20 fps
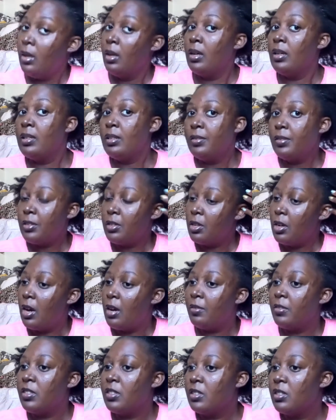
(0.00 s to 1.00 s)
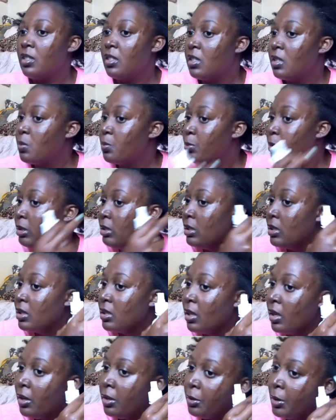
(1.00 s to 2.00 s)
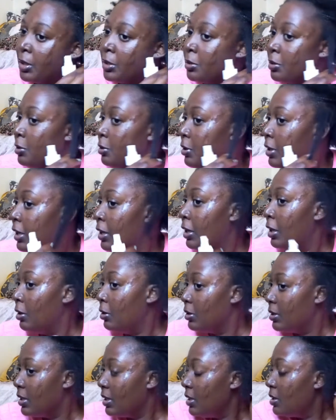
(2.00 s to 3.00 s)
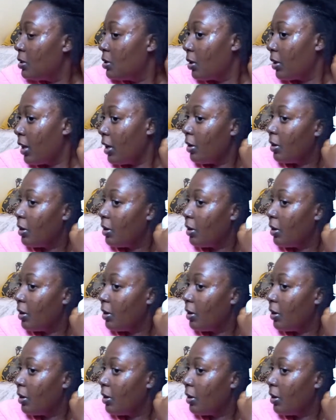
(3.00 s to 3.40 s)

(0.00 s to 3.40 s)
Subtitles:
And if you don't have spritz and you want to do the L.O.C, it's okay.